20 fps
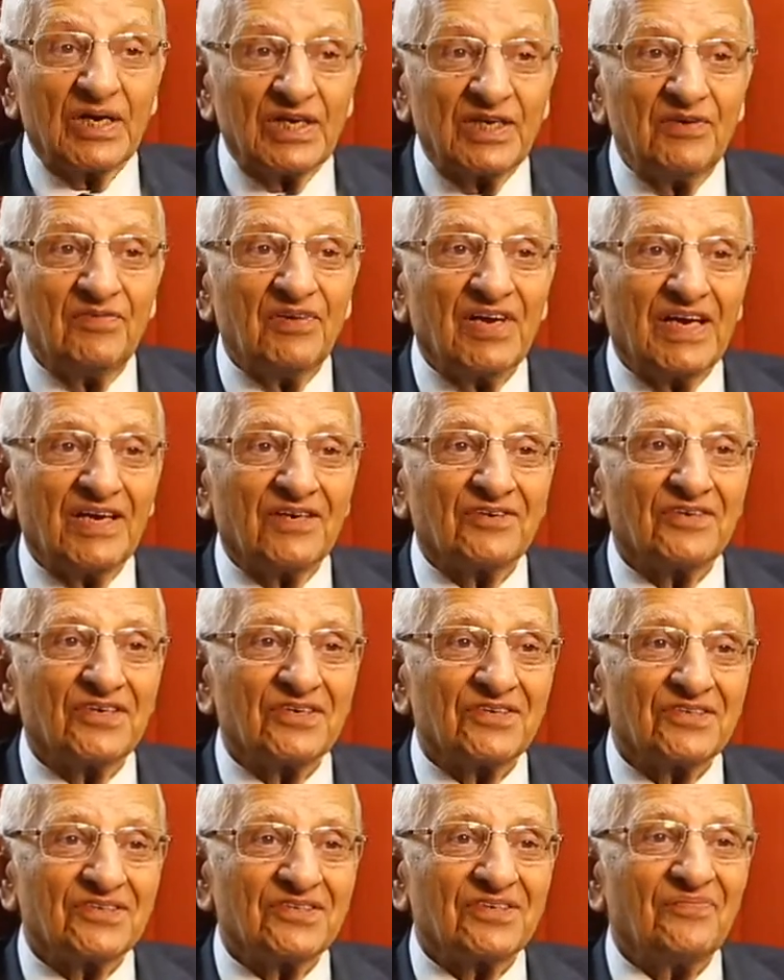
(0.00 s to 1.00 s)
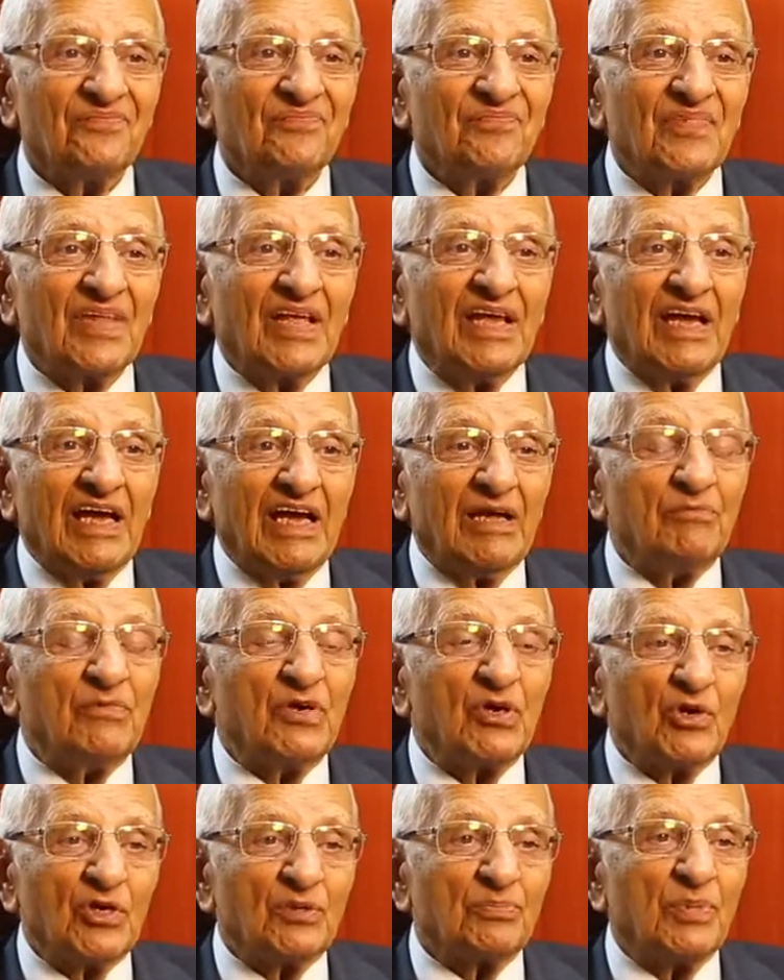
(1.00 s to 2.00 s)
Palkhiwala Trust. And
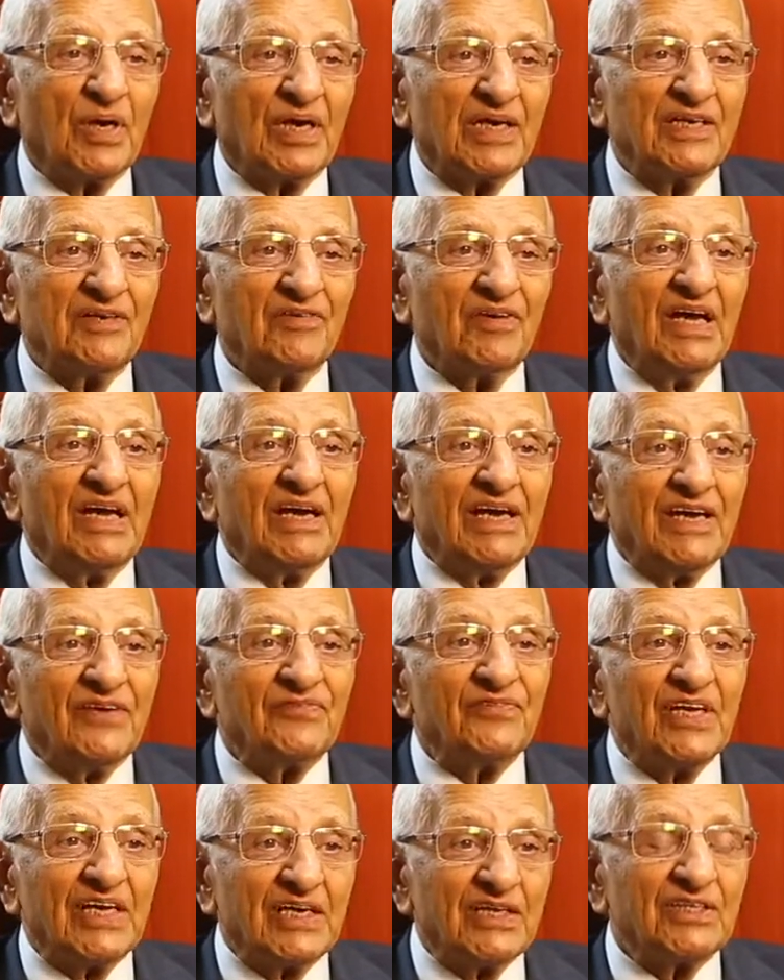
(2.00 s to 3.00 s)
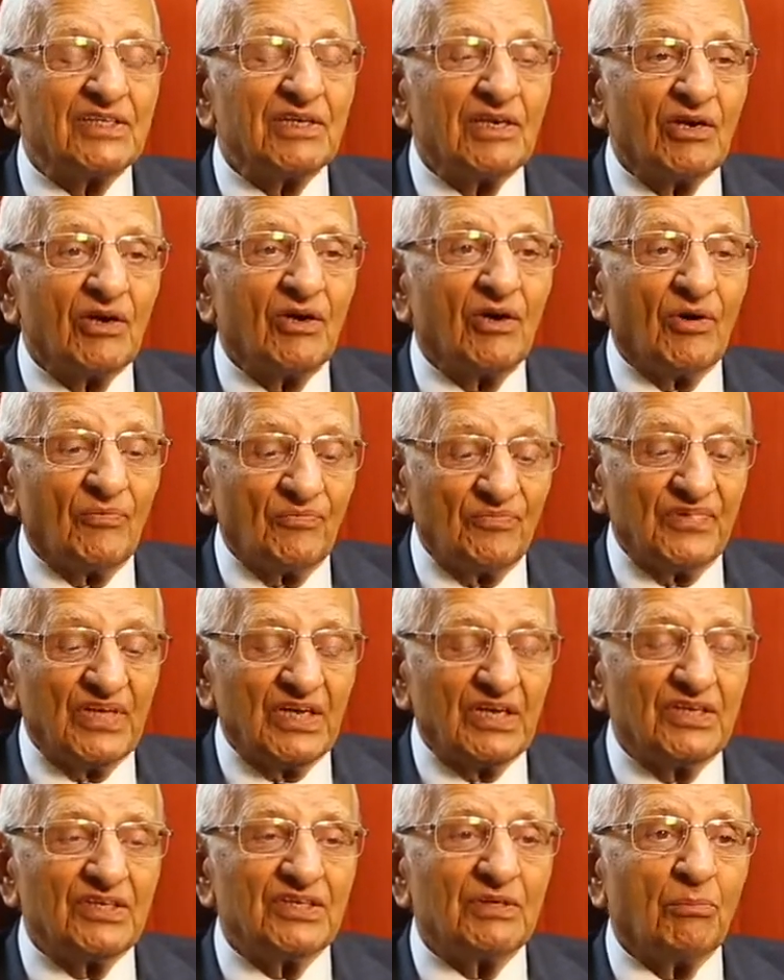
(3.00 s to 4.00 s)
because Palkhiwala, if there is, an,
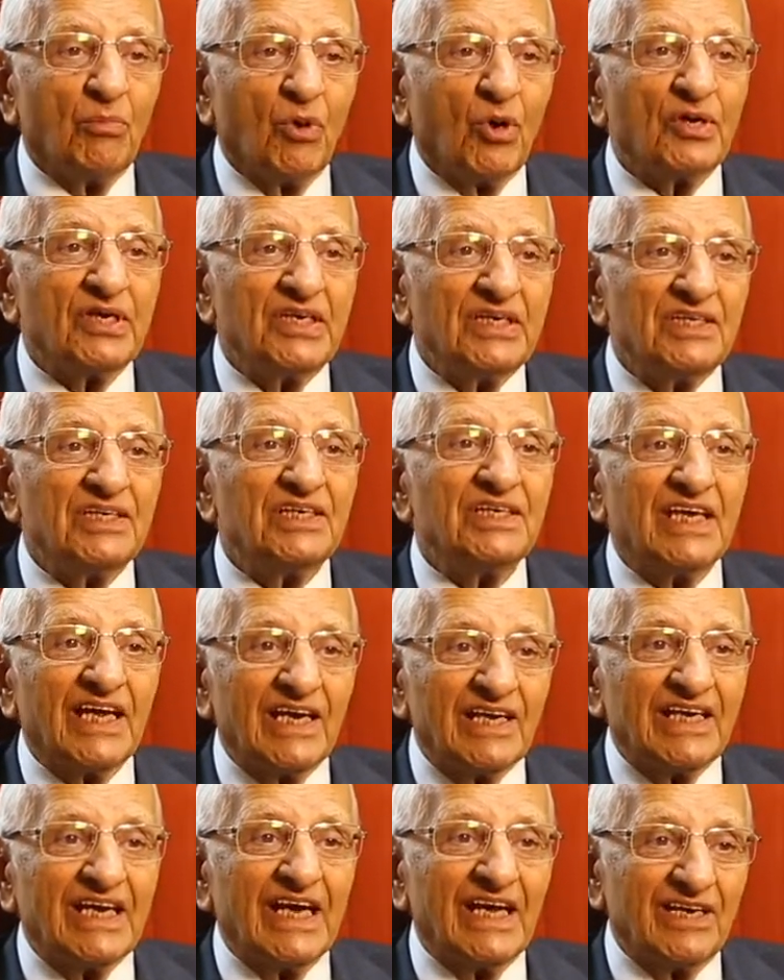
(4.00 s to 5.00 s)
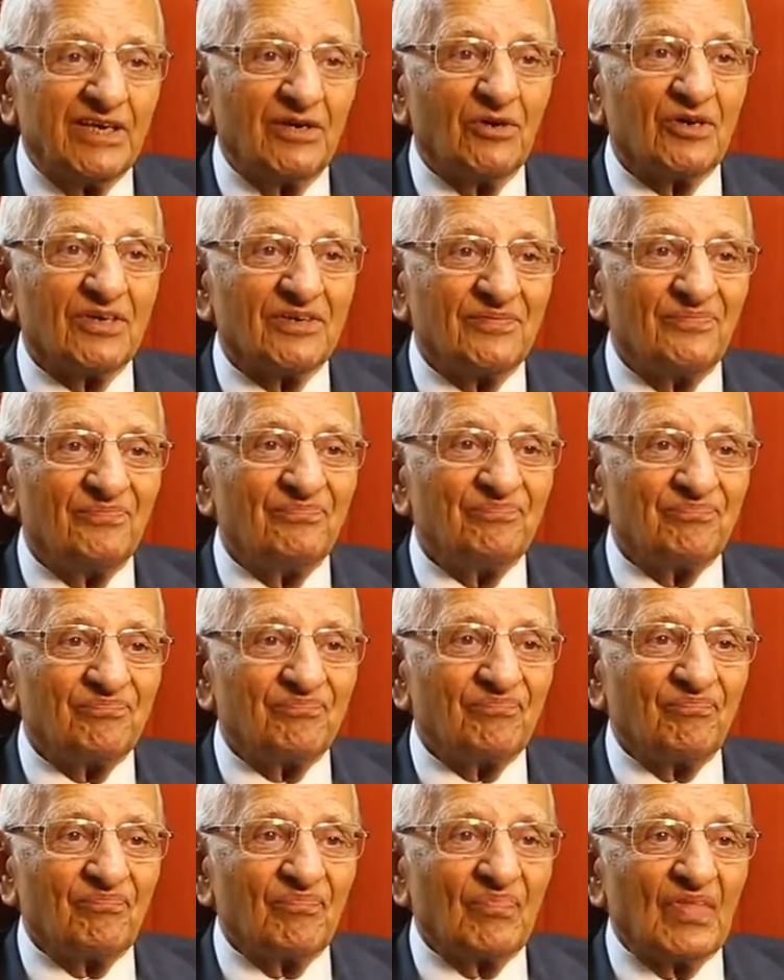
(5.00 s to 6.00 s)
there is a body, it can carry on.
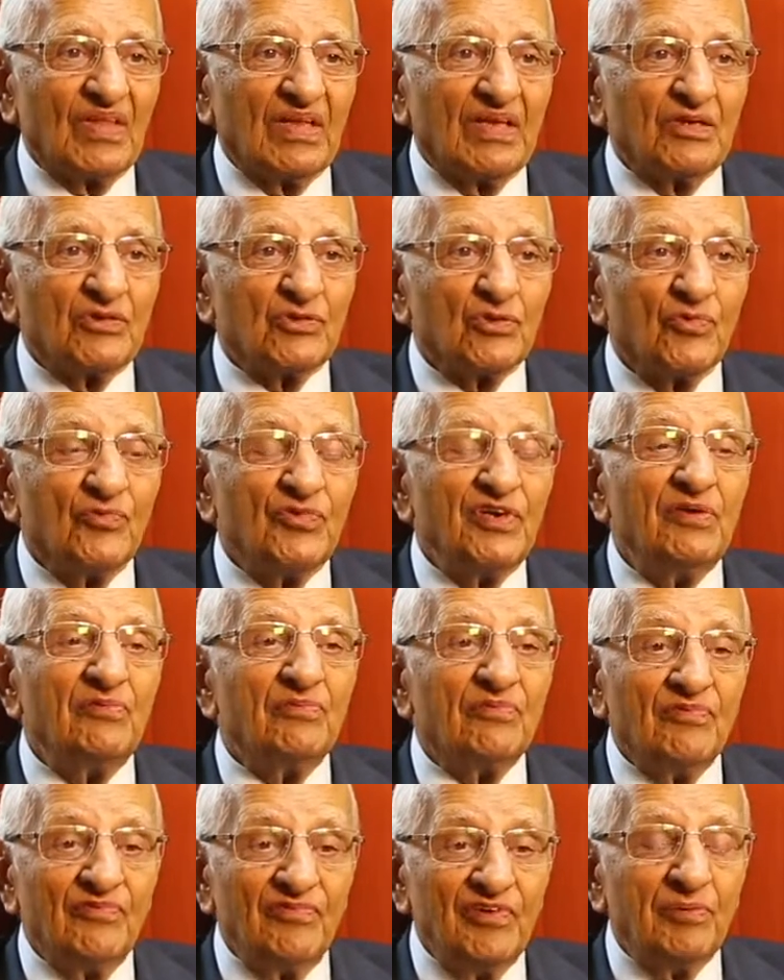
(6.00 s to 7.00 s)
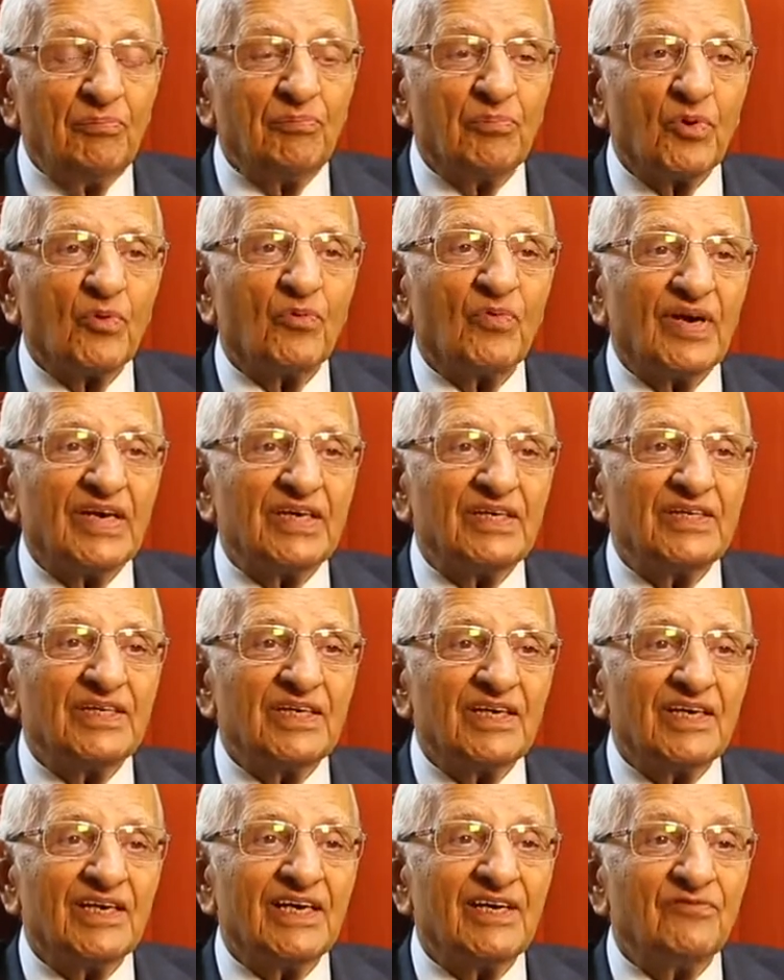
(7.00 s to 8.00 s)
So we, we provide
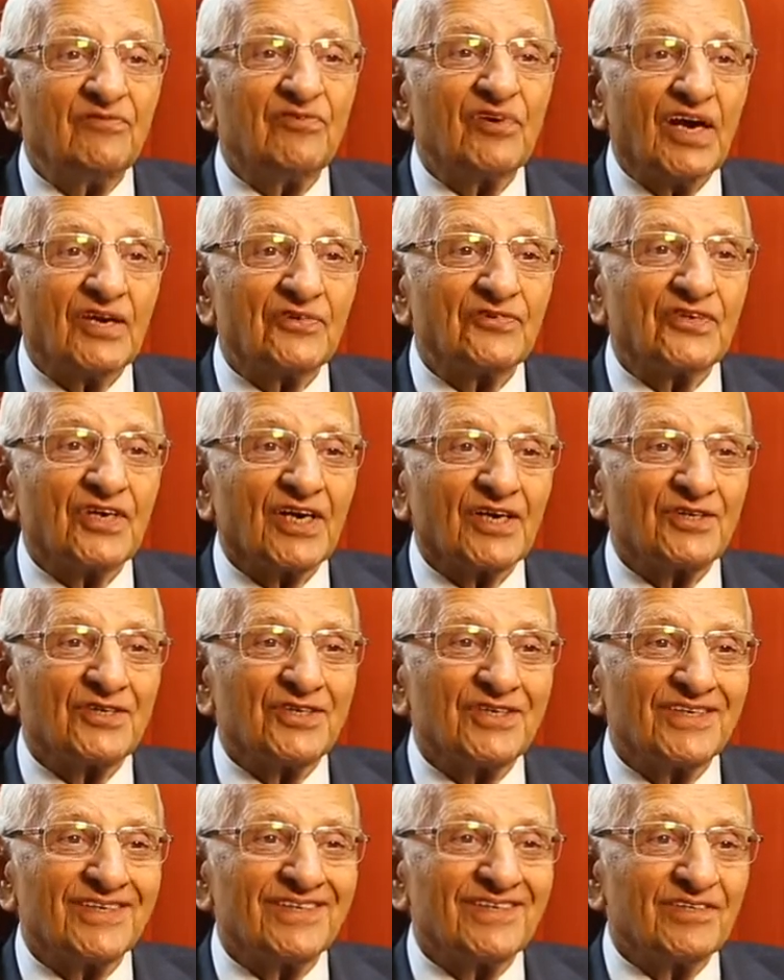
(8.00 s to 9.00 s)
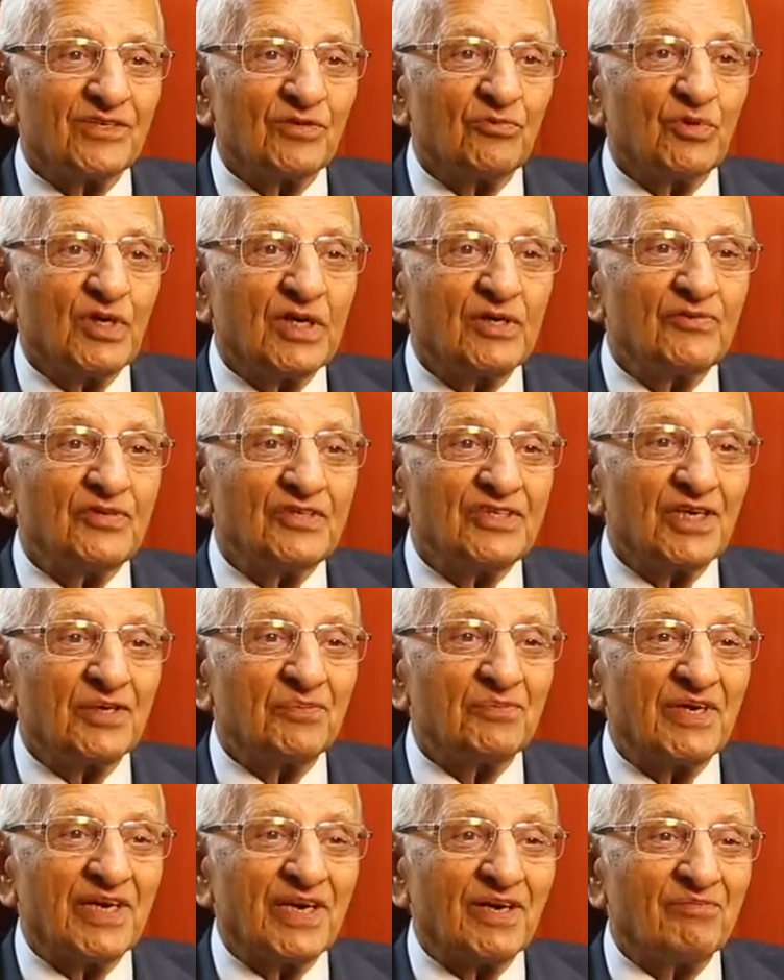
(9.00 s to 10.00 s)
the infrastructure, the word which
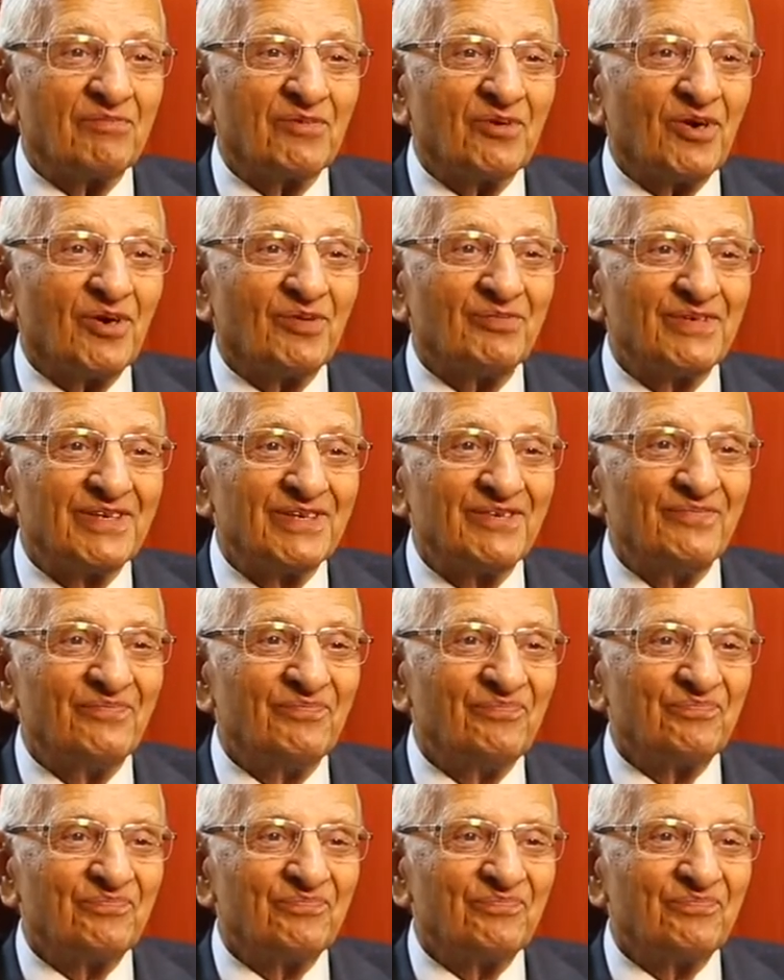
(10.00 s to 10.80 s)
has become common.